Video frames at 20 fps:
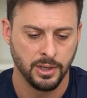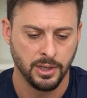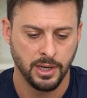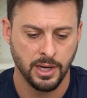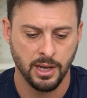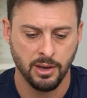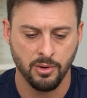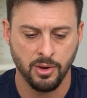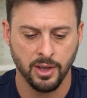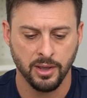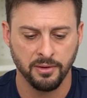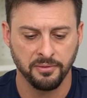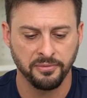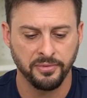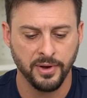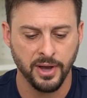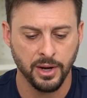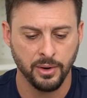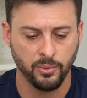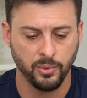Now I can
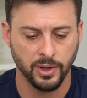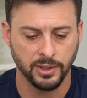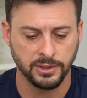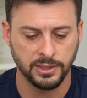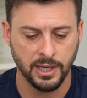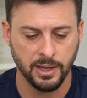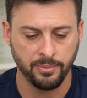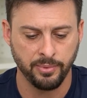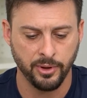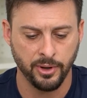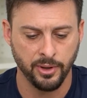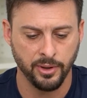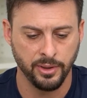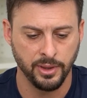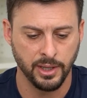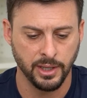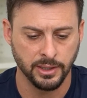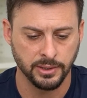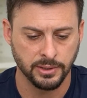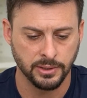find WhatsApp
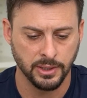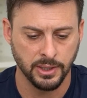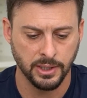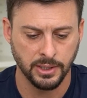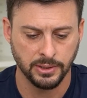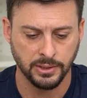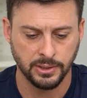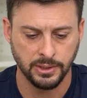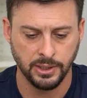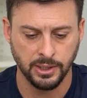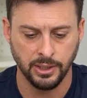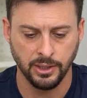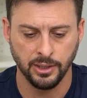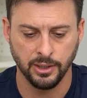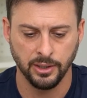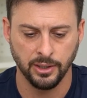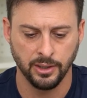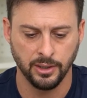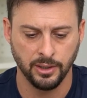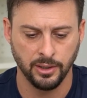on this list
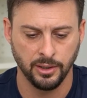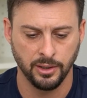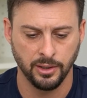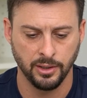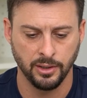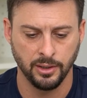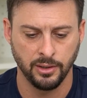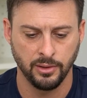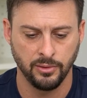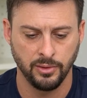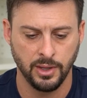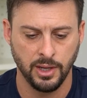here.